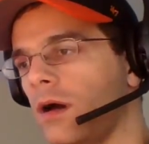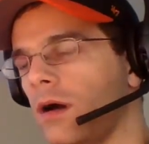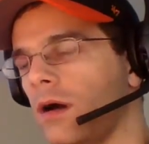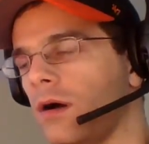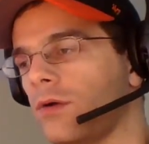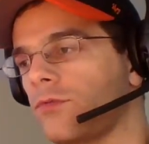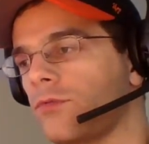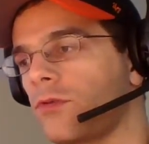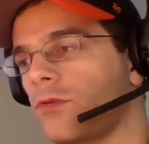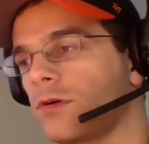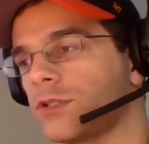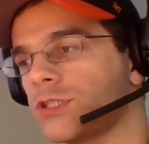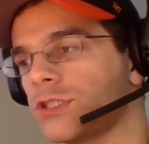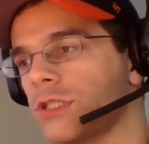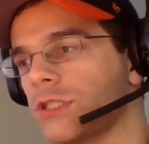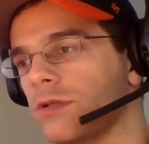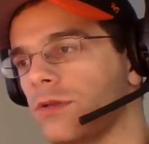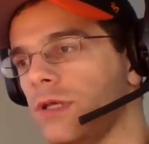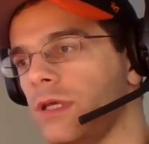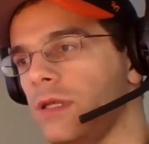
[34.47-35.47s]

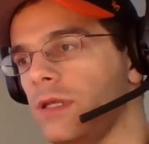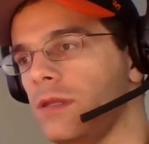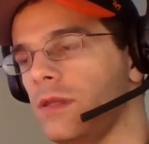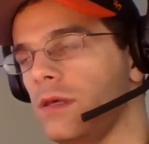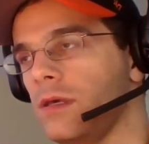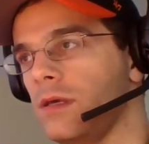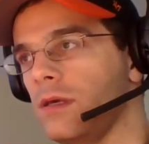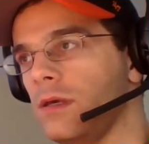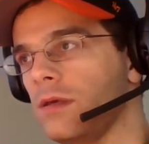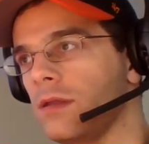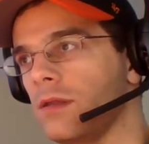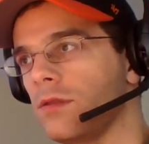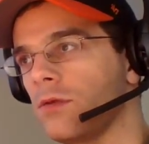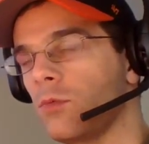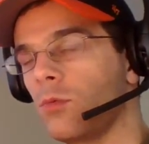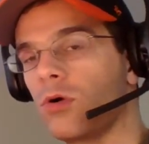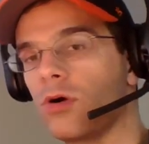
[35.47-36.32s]
Unfortunately, the, the